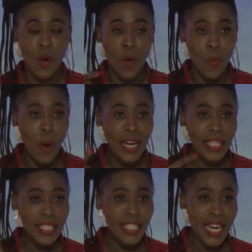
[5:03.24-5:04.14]

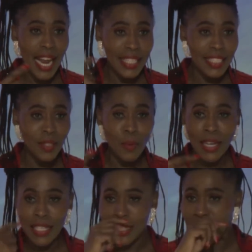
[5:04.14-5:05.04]
What next?
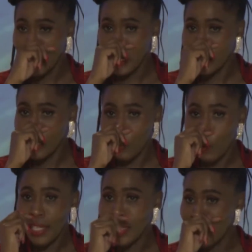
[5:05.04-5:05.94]
What is the niche?
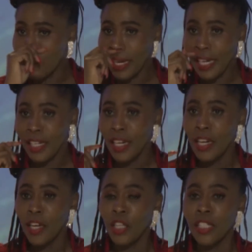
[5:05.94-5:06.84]
What is the market?
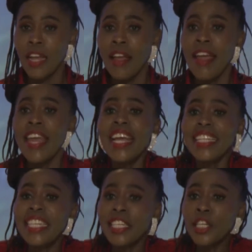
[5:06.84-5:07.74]
Because he
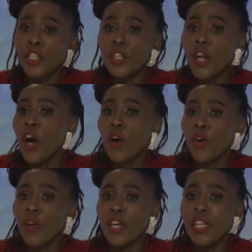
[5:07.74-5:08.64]
didn't
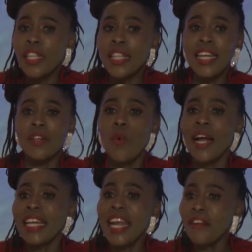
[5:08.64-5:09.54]
know that
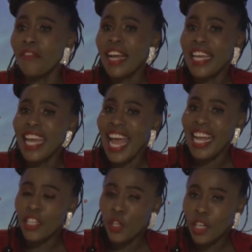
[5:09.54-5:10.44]
whatever he
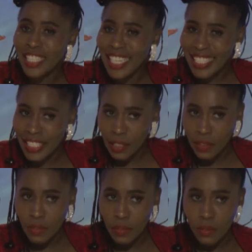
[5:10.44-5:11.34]
has already,
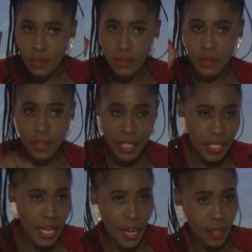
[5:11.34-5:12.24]
it's
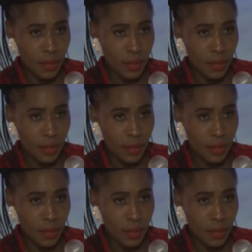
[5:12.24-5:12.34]
here.